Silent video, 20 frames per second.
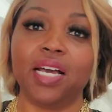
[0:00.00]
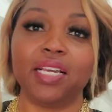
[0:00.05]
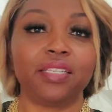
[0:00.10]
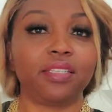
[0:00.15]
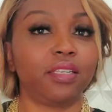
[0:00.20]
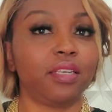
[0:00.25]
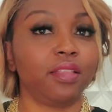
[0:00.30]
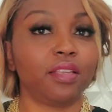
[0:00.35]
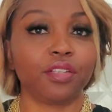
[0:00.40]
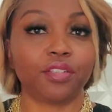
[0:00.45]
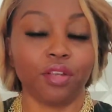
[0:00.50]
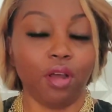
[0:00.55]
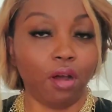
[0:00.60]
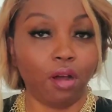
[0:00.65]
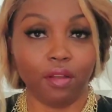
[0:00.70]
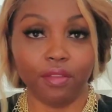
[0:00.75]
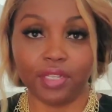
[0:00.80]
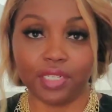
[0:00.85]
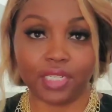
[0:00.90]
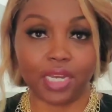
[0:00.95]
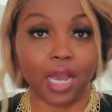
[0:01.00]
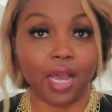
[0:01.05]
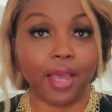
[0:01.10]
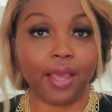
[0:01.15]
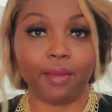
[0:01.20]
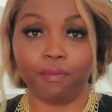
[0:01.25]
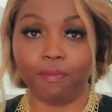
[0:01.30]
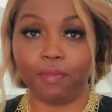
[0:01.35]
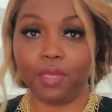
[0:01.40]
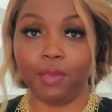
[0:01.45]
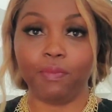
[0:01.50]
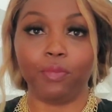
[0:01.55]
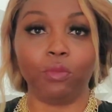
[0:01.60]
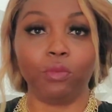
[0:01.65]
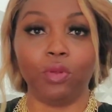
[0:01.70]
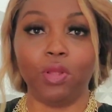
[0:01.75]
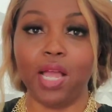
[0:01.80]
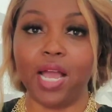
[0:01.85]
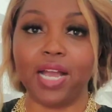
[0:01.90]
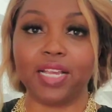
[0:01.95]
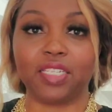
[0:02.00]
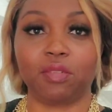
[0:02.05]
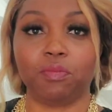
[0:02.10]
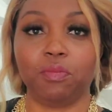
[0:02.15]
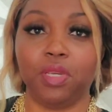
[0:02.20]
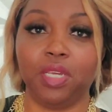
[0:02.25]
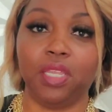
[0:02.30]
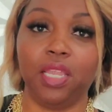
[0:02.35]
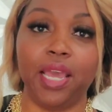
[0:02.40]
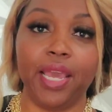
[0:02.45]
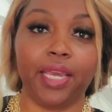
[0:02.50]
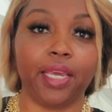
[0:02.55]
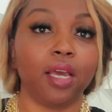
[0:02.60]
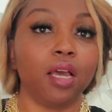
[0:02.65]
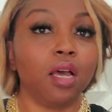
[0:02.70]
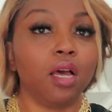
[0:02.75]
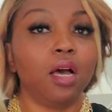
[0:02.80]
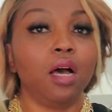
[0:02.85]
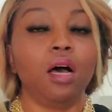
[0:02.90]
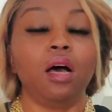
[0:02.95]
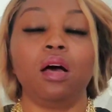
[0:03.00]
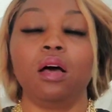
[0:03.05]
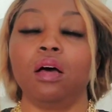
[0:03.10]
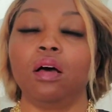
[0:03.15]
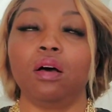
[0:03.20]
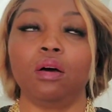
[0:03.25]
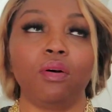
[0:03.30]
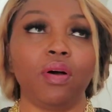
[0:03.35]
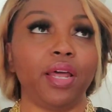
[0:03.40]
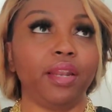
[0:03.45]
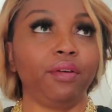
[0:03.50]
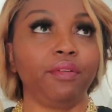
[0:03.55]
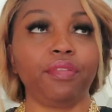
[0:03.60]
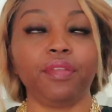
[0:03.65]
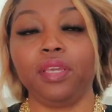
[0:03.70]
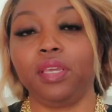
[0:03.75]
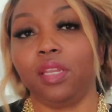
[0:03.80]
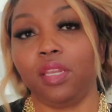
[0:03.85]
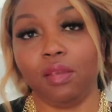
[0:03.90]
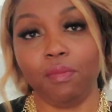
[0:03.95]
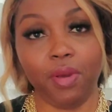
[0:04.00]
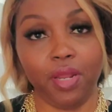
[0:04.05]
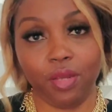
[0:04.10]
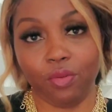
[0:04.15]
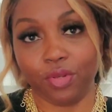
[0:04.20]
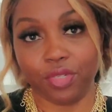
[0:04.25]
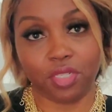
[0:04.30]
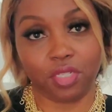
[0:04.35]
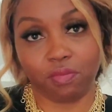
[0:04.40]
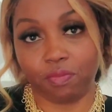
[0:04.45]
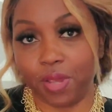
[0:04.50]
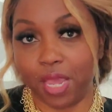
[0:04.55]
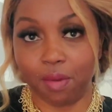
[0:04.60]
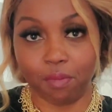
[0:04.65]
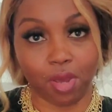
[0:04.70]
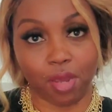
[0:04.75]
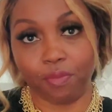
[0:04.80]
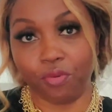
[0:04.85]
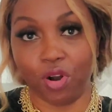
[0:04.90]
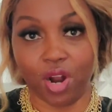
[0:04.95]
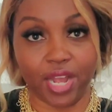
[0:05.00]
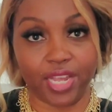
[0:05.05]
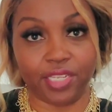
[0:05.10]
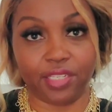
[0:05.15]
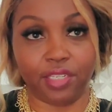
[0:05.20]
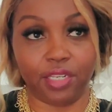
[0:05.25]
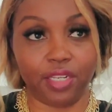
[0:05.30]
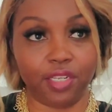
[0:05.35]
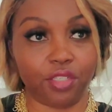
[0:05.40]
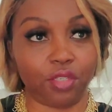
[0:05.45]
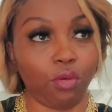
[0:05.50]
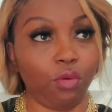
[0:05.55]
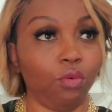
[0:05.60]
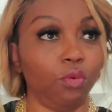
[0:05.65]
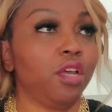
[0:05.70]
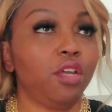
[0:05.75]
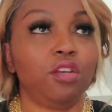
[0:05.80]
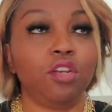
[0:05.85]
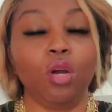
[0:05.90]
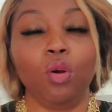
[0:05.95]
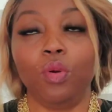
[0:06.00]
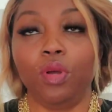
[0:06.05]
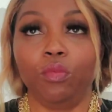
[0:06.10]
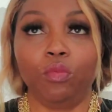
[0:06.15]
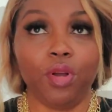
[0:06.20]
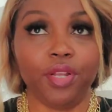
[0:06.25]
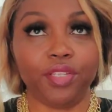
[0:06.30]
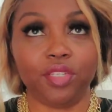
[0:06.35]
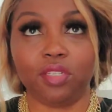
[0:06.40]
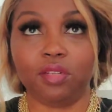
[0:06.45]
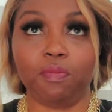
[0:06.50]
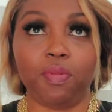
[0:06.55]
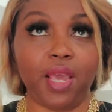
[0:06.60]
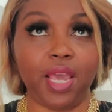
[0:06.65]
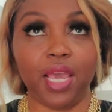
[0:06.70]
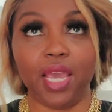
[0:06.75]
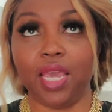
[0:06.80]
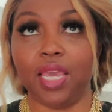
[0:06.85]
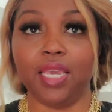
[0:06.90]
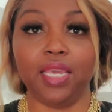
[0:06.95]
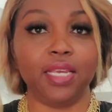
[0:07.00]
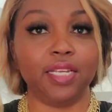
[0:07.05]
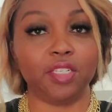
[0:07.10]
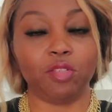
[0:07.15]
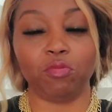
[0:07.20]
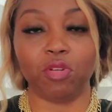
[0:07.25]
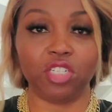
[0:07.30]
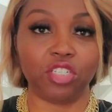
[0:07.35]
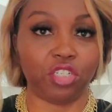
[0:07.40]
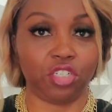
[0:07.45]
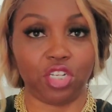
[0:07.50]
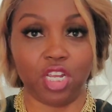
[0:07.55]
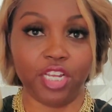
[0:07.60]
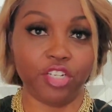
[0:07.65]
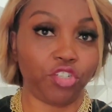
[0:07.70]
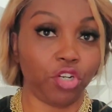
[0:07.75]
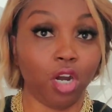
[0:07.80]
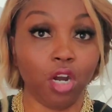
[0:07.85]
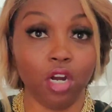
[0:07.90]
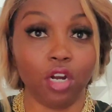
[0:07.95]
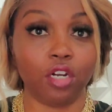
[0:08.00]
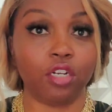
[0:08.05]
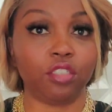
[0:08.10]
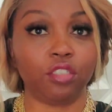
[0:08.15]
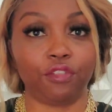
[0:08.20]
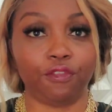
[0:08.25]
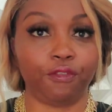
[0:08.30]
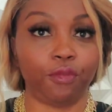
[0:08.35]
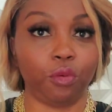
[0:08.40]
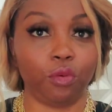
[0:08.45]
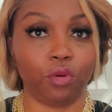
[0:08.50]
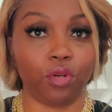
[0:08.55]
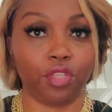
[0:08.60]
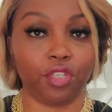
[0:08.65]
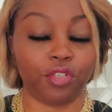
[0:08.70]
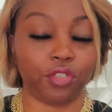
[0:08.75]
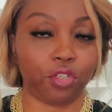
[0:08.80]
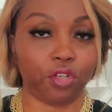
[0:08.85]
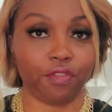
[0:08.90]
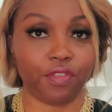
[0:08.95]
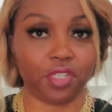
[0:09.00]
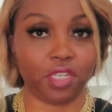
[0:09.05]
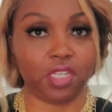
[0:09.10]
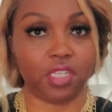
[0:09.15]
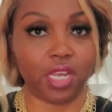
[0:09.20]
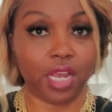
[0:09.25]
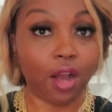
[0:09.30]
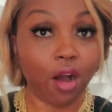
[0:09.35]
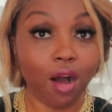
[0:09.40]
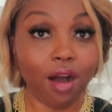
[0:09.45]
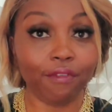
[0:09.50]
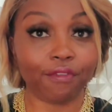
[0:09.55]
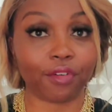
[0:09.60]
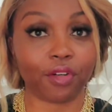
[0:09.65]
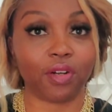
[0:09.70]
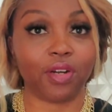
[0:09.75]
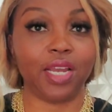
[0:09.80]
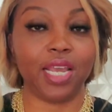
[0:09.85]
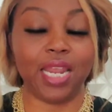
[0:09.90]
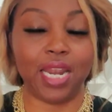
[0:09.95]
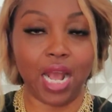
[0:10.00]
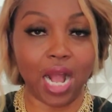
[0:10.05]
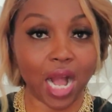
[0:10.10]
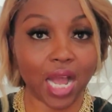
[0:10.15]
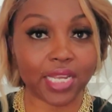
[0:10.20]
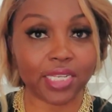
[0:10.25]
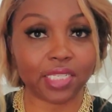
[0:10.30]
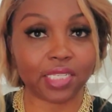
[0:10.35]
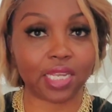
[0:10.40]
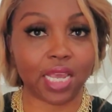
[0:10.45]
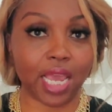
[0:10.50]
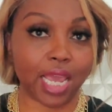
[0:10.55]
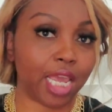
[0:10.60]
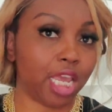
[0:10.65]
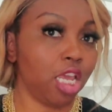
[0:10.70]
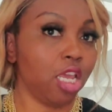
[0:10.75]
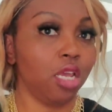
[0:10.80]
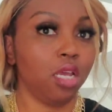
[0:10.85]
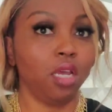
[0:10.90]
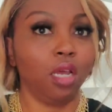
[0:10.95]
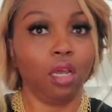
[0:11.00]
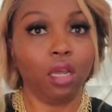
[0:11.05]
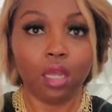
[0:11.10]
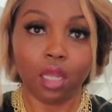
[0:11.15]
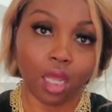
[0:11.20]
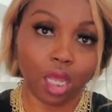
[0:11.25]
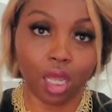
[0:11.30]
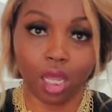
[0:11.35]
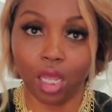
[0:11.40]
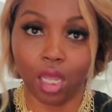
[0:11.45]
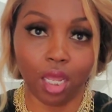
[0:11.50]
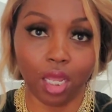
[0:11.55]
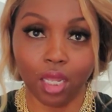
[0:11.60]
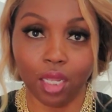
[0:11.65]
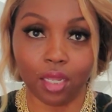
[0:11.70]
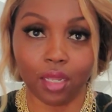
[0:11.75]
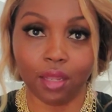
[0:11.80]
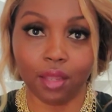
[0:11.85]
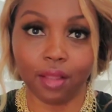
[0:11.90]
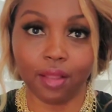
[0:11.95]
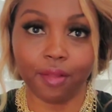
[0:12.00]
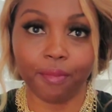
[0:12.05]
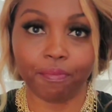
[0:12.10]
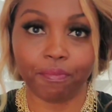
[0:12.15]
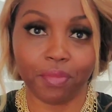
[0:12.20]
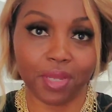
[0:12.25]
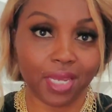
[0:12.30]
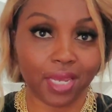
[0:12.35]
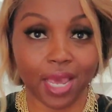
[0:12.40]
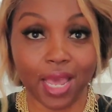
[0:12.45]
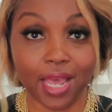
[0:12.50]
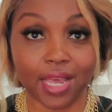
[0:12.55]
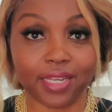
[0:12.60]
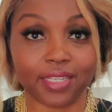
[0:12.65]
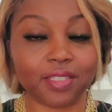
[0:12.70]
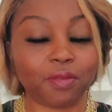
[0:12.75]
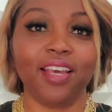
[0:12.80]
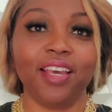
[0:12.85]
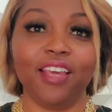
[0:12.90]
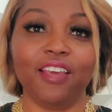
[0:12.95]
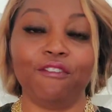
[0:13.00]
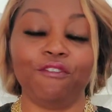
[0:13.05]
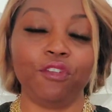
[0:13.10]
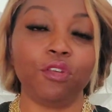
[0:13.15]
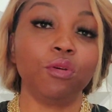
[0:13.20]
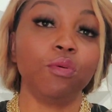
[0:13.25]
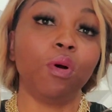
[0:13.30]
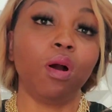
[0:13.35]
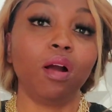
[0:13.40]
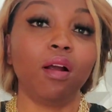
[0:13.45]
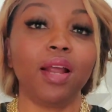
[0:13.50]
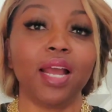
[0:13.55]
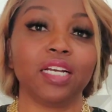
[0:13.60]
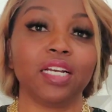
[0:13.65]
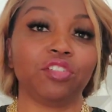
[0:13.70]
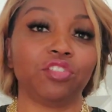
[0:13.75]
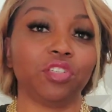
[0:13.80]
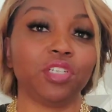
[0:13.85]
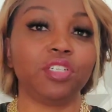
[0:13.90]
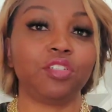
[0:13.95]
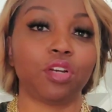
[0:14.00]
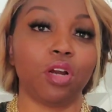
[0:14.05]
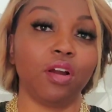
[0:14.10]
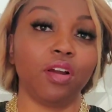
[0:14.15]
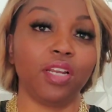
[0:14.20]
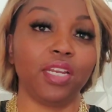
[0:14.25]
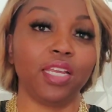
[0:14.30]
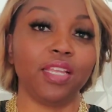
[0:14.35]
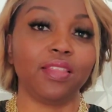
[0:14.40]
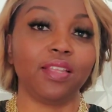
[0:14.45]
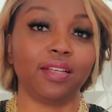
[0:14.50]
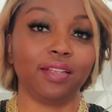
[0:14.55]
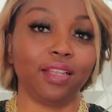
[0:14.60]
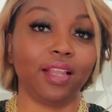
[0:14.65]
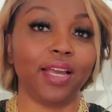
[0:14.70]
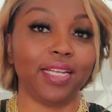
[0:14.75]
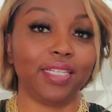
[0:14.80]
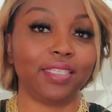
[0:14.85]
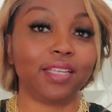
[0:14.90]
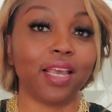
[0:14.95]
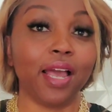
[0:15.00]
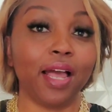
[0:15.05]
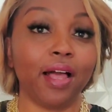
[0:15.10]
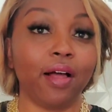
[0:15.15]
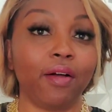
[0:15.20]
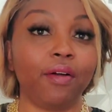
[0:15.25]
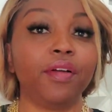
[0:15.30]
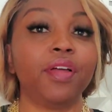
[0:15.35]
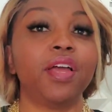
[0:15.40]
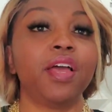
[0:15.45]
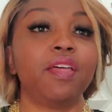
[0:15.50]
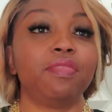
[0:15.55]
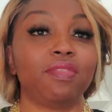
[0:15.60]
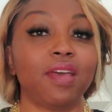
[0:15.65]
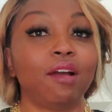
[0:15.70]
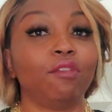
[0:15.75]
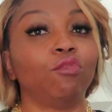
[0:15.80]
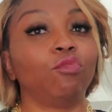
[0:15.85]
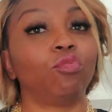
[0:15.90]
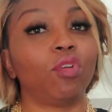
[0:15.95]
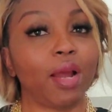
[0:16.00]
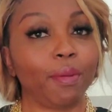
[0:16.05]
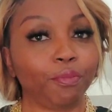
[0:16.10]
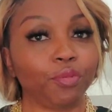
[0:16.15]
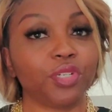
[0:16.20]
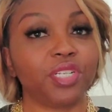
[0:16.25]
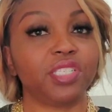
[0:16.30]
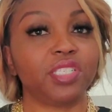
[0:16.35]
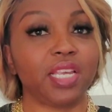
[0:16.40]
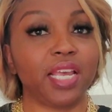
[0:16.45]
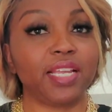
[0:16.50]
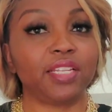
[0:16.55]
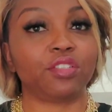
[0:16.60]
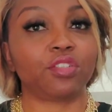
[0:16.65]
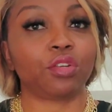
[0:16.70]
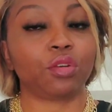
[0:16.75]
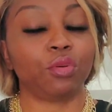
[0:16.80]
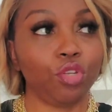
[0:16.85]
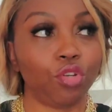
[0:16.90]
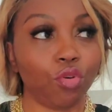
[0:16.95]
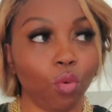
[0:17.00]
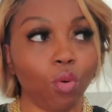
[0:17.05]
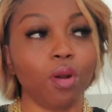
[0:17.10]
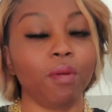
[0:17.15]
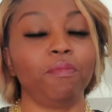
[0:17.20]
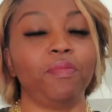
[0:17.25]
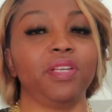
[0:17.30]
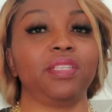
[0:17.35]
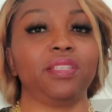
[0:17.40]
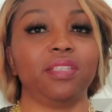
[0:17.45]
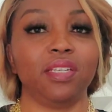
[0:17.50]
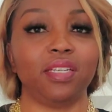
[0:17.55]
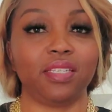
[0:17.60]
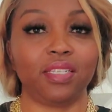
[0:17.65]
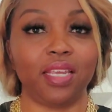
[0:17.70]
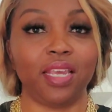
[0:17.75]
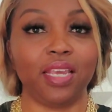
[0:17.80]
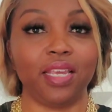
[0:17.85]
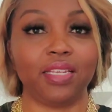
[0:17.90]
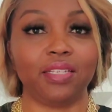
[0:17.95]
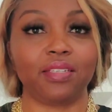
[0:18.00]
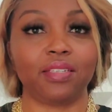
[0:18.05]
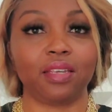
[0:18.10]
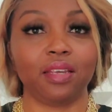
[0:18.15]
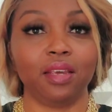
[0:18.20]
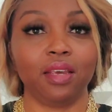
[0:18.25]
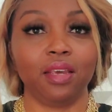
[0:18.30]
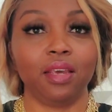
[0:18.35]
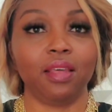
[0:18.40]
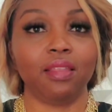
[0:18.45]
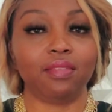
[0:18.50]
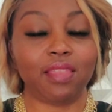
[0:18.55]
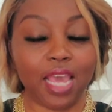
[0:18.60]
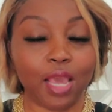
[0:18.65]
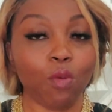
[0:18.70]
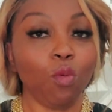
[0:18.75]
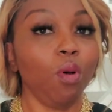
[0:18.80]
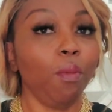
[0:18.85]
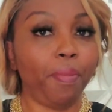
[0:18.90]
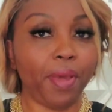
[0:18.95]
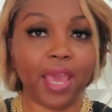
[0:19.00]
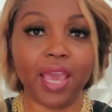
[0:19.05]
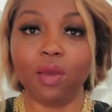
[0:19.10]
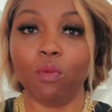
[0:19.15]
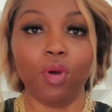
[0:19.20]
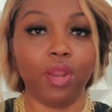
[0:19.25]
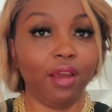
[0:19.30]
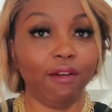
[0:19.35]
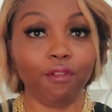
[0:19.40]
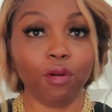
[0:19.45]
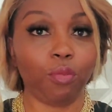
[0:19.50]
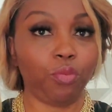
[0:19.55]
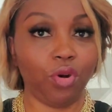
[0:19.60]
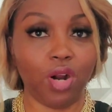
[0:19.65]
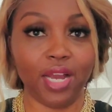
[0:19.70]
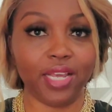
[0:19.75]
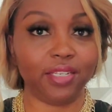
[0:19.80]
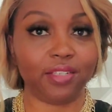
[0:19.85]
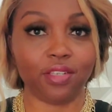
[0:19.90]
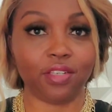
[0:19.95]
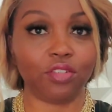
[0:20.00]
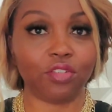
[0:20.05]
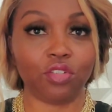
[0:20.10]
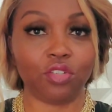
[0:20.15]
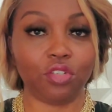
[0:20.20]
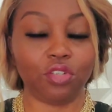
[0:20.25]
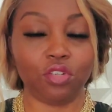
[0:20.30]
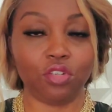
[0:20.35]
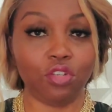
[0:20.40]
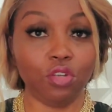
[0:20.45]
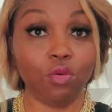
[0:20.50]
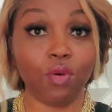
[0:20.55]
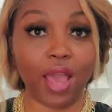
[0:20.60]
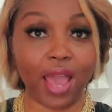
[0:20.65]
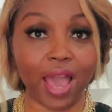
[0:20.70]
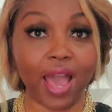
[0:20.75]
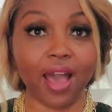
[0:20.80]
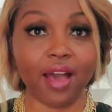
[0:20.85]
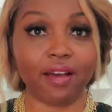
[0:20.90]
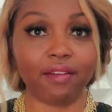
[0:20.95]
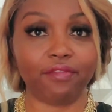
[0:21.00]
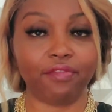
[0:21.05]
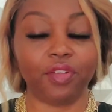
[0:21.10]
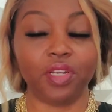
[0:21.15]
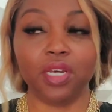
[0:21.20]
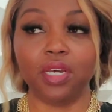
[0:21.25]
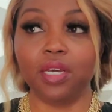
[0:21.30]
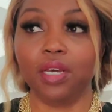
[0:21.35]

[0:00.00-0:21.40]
I see this all the time. People will ask me like, "Oh, I don't think anybody wants to pay my prices. No one wants to pay as much as I charge for the services I offer." And I say, BS. If you are actually targeting the clientele that represents your business they will pay whatever prices you have.